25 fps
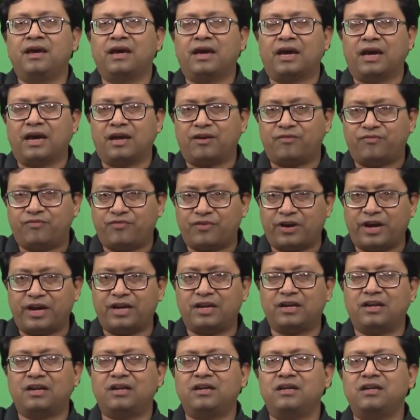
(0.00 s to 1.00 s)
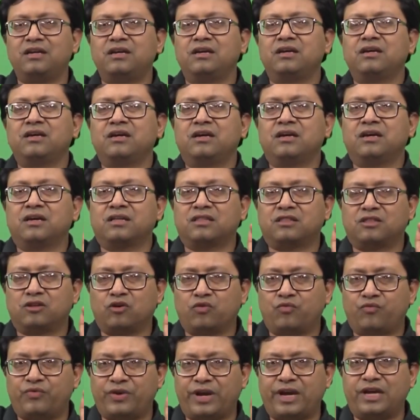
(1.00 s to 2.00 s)
And finally,
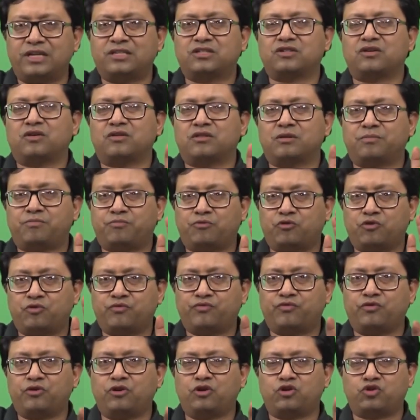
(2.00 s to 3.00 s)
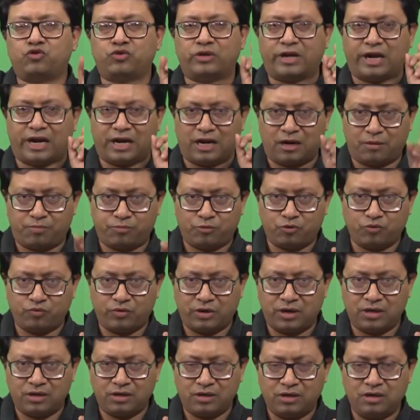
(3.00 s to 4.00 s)
the weights of the portfolio should add up to
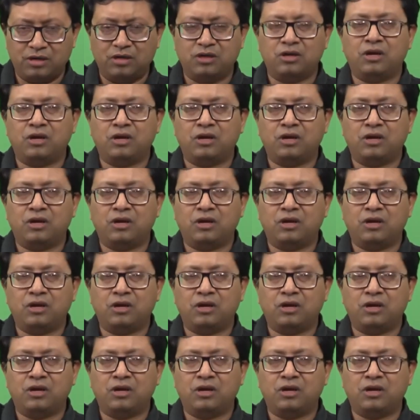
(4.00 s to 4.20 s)
one,